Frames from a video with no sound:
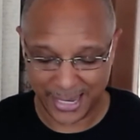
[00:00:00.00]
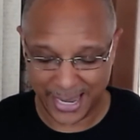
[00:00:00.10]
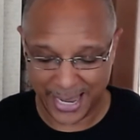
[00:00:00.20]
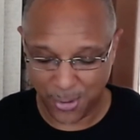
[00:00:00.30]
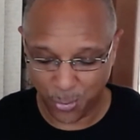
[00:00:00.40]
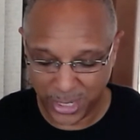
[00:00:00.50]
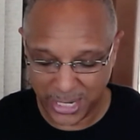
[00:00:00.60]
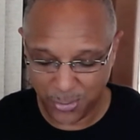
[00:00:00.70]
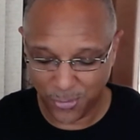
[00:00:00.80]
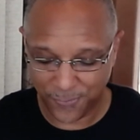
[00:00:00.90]
And
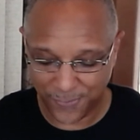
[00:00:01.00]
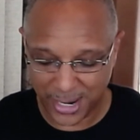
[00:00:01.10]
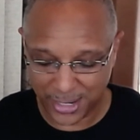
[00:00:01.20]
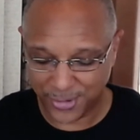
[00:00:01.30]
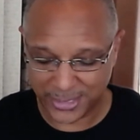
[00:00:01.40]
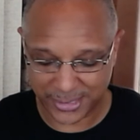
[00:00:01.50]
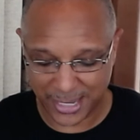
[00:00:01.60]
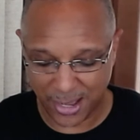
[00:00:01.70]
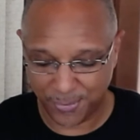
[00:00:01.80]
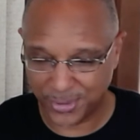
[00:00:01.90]
we will find grace to
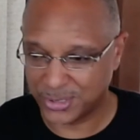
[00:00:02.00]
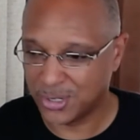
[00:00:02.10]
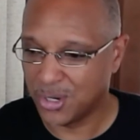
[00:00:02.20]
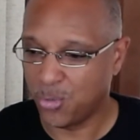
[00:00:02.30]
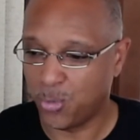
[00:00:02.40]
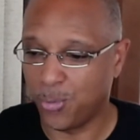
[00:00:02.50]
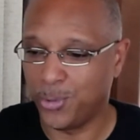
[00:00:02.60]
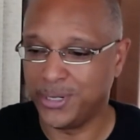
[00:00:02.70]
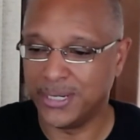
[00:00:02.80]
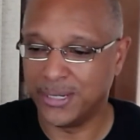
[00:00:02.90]
help us when
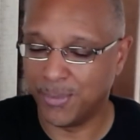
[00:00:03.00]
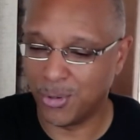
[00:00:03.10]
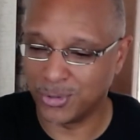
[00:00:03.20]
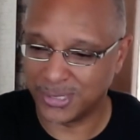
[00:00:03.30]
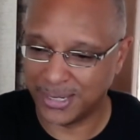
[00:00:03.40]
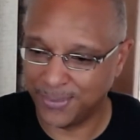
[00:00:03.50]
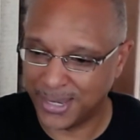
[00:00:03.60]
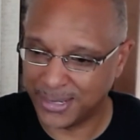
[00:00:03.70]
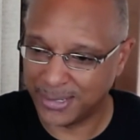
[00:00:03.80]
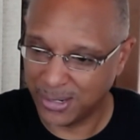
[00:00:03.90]
we need it most.
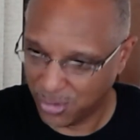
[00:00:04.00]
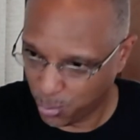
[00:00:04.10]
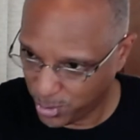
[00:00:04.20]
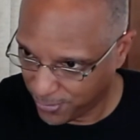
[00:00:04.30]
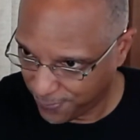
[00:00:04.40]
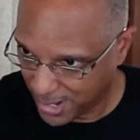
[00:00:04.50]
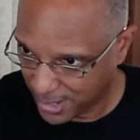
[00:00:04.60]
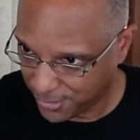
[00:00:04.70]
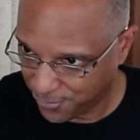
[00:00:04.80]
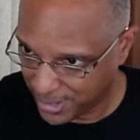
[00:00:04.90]
Amen. We will
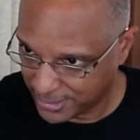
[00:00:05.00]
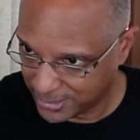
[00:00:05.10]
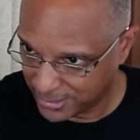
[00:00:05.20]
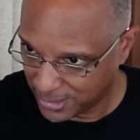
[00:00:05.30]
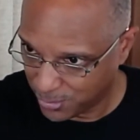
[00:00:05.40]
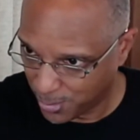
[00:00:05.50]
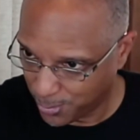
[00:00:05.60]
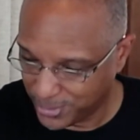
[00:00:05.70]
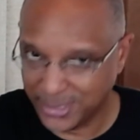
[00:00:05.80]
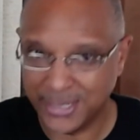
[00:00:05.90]
find grace when
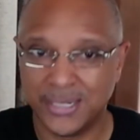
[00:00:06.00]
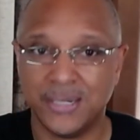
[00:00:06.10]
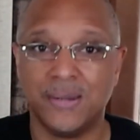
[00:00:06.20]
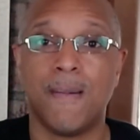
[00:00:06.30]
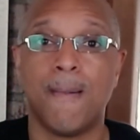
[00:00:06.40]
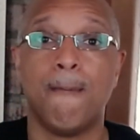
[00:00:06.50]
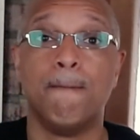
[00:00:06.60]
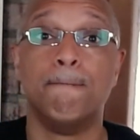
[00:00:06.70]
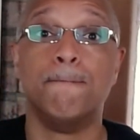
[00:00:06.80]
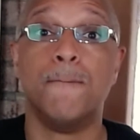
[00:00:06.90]
we need it
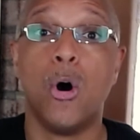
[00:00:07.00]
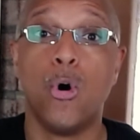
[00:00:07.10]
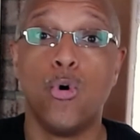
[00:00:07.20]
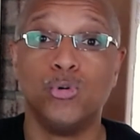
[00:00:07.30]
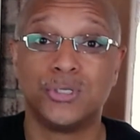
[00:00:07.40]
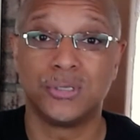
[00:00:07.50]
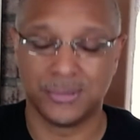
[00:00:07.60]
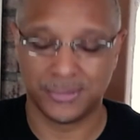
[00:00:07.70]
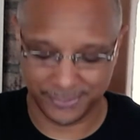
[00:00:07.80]
most.